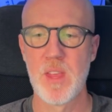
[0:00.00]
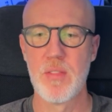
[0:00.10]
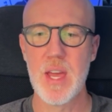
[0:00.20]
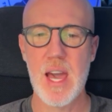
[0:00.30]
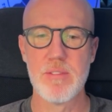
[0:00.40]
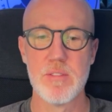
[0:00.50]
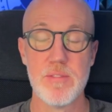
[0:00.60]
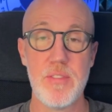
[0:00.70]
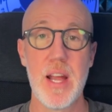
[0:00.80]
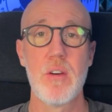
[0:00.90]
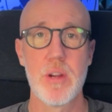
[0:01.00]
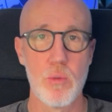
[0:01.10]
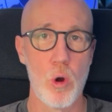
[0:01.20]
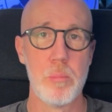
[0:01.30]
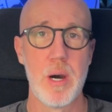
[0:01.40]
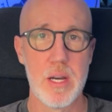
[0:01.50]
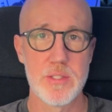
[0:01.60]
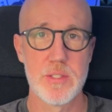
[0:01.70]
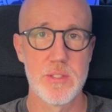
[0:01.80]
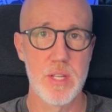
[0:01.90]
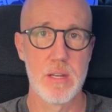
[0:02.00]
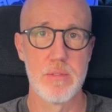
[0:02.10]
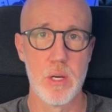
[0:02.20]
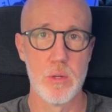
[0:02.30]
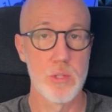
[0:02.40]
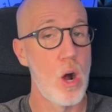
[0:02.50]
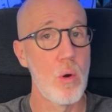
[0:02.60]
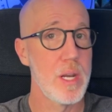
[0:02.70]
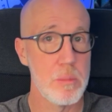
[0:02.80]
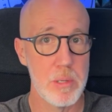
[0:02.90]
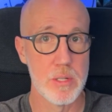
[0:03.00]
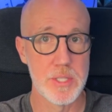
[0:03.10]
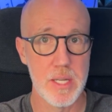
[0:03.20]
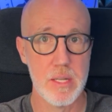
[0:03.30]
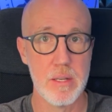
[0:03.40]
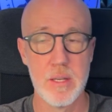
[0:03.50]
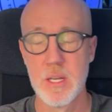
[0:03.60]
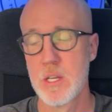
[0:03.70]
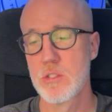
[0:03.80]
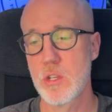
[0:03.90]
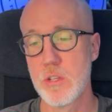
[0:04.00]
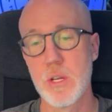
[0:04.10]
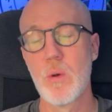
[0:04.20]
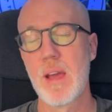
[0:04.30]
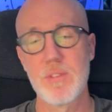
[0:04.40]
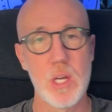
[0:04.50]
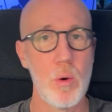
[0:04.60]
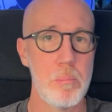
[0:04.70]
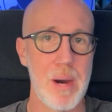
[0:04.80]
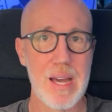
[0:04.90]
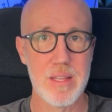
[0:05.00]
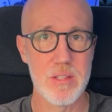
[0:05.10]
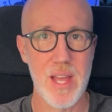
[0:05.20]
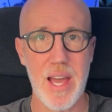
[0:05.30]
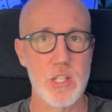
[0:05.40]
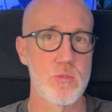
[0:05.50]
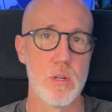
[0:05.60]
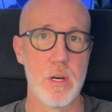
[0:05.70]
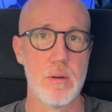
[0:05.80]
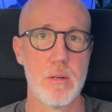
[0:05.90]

They have a very robust set of those already built in. So you don't have to go and buy these extra